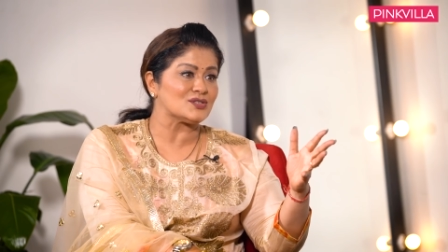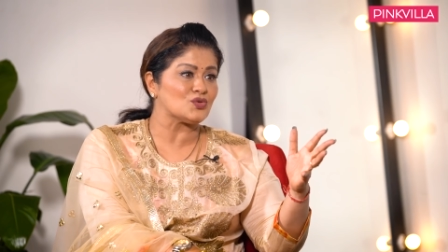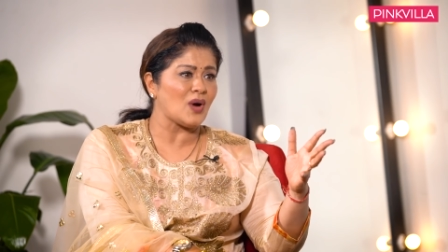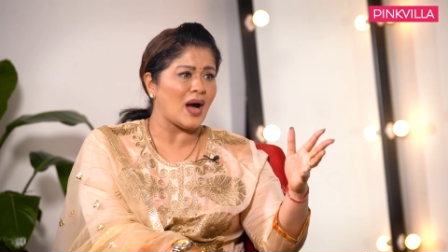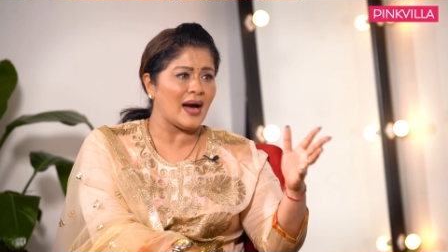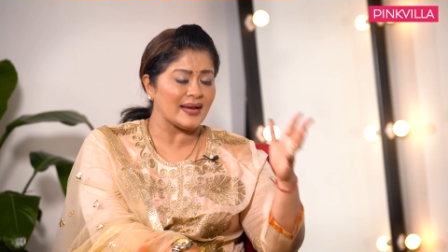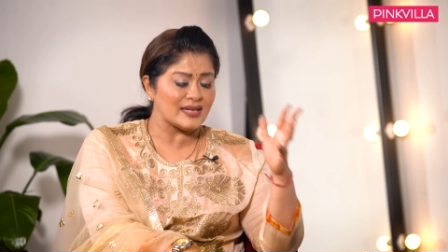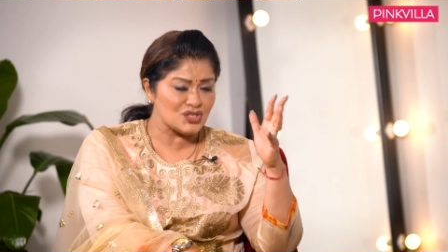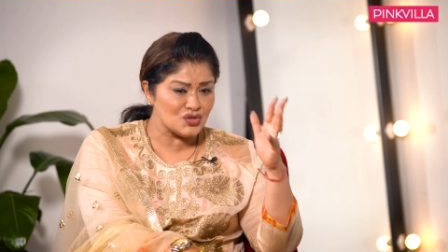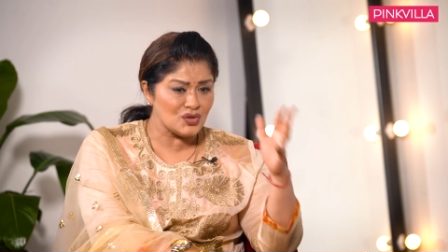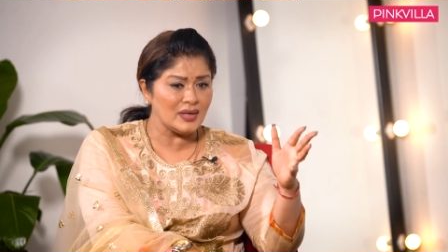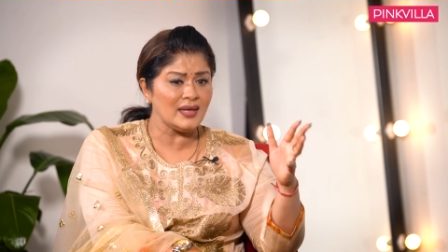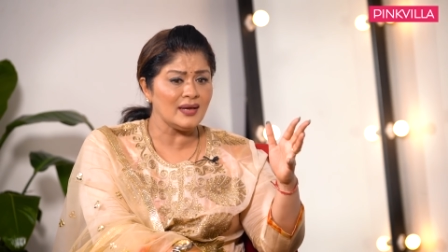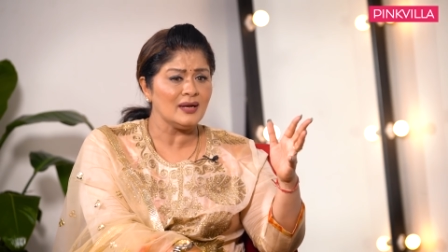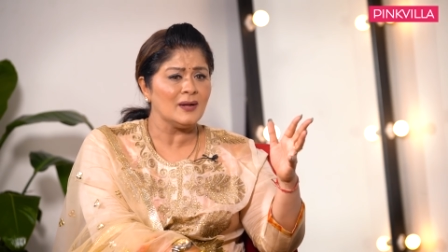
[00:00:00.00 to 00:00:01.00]
So
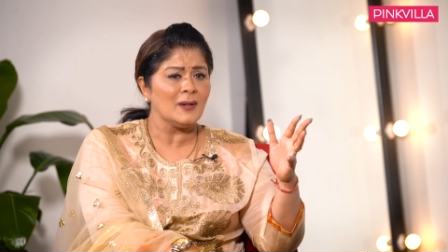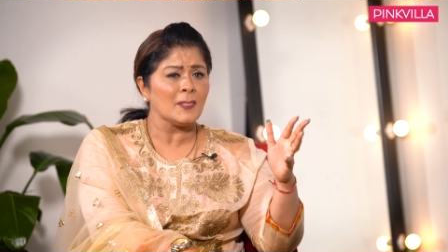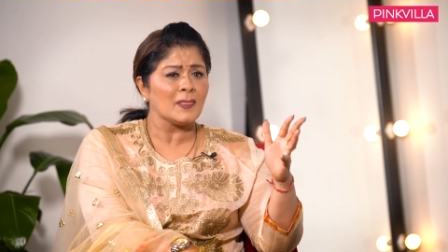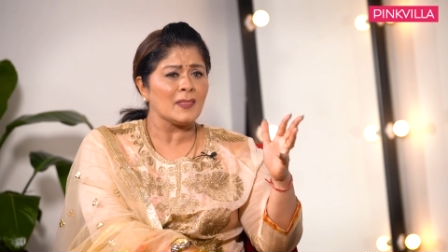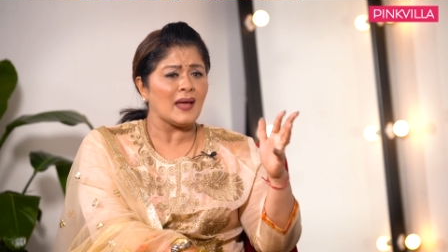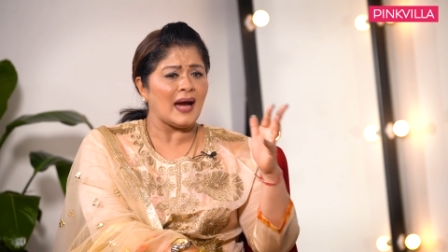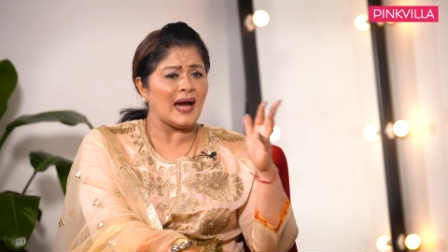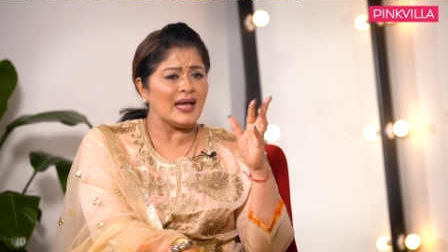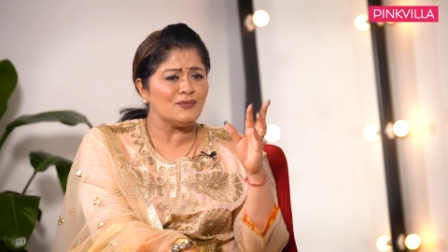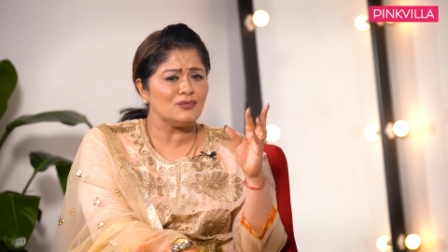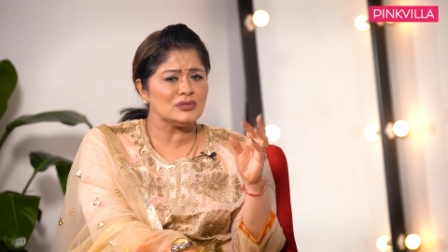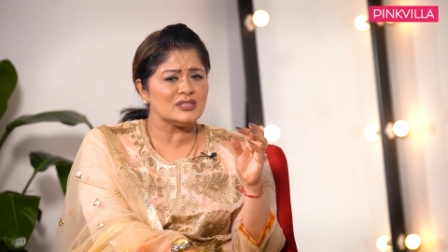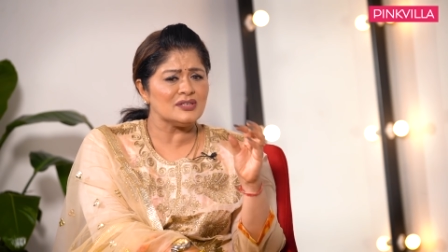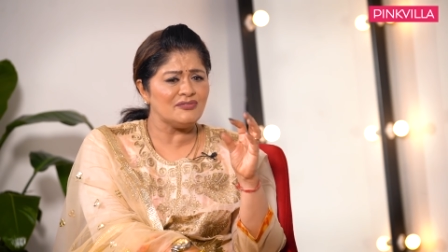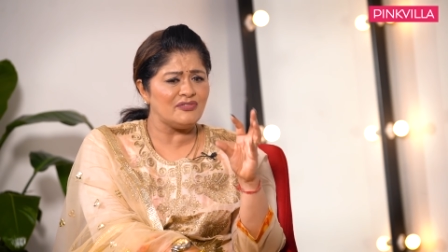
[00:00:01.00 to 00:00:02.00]
actually, I
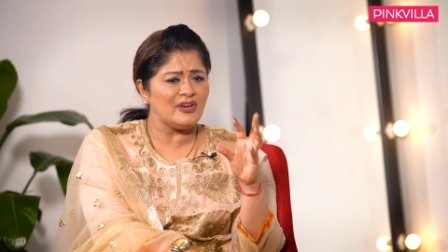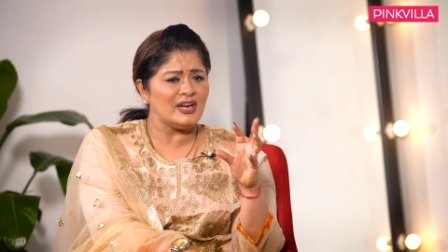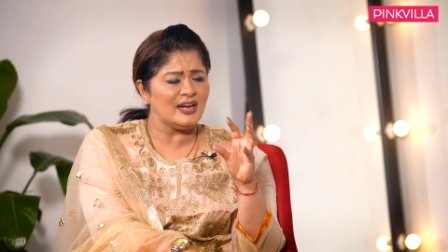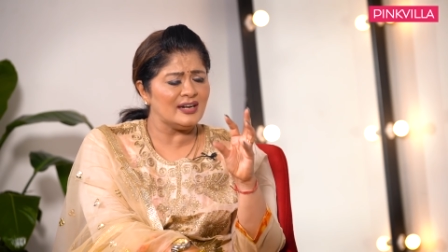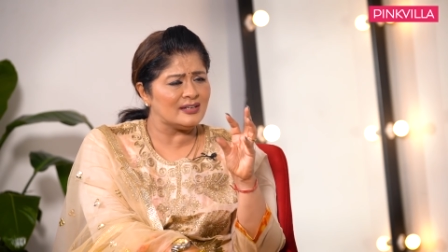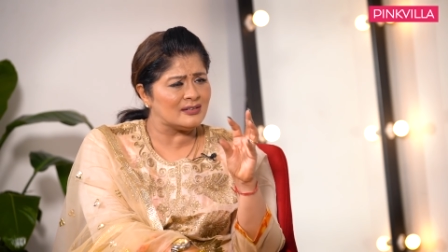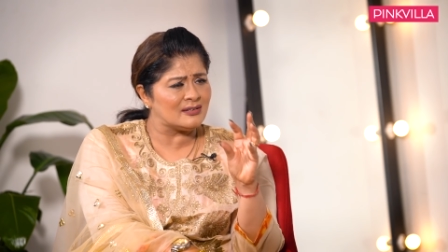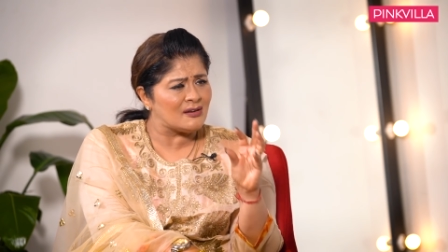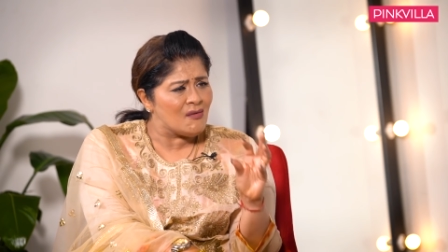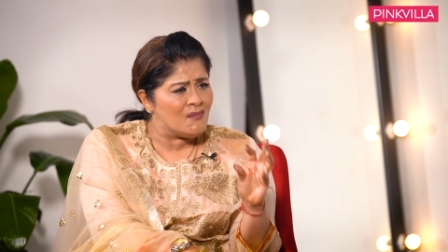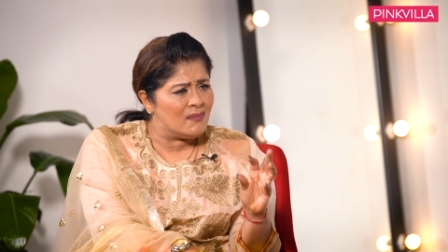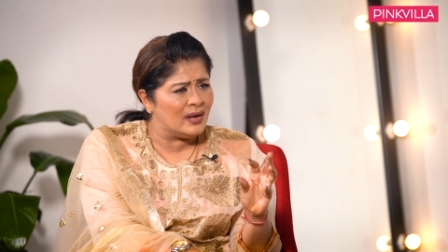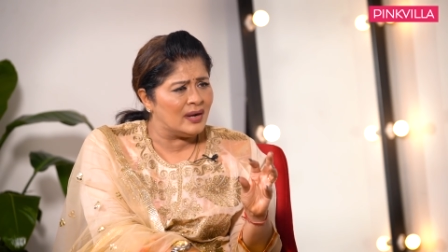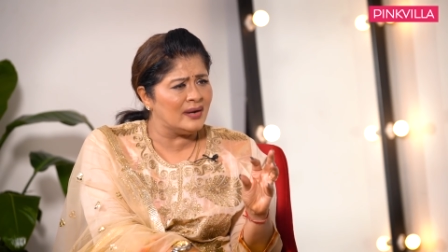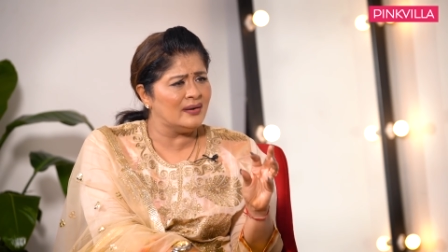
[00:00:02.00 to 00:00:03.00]
was a very
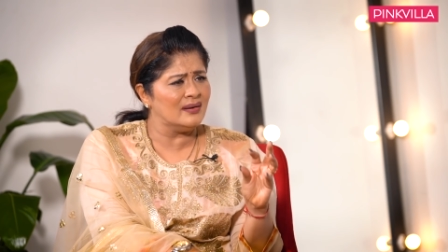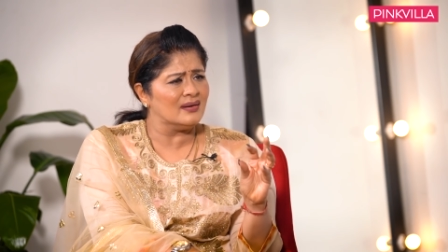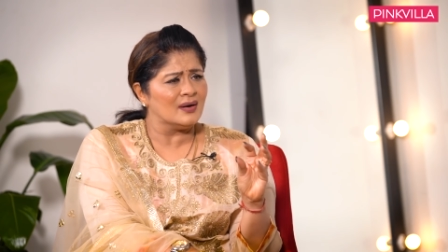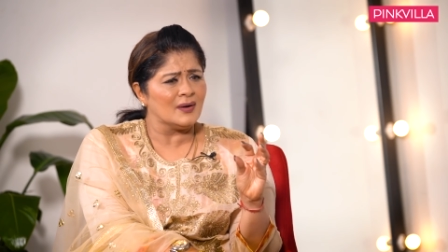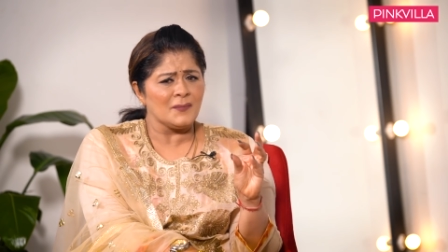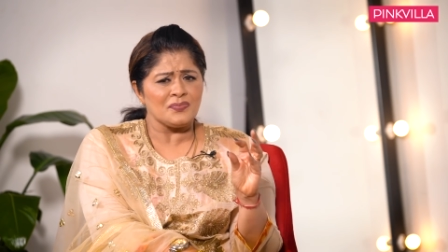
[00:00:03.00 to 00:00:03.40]
timid,